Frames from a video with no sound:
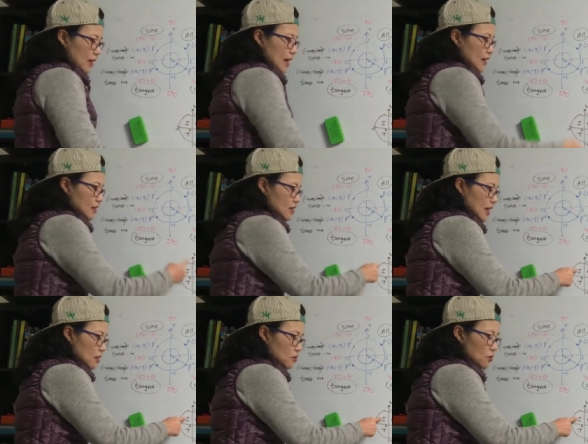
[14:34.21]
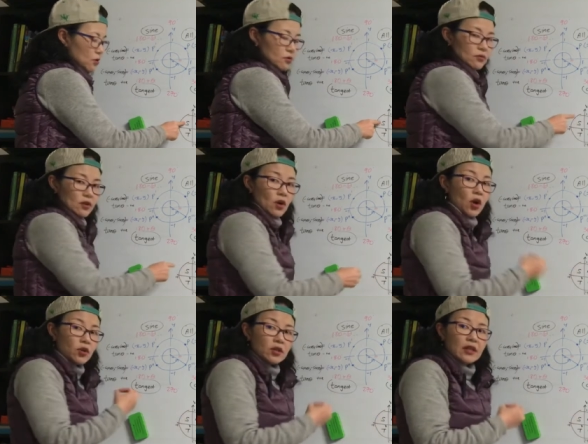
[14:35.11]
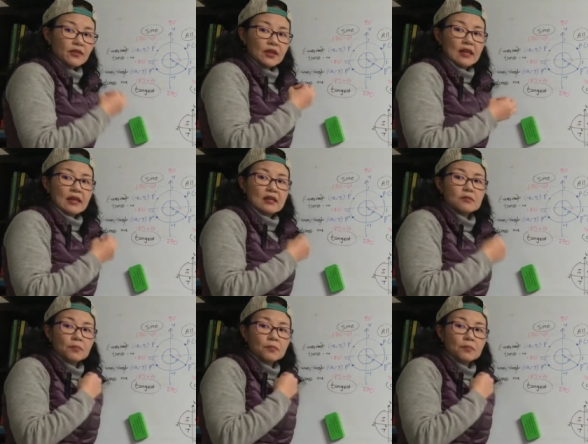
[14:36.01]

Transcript: And the second quadrant, only thing is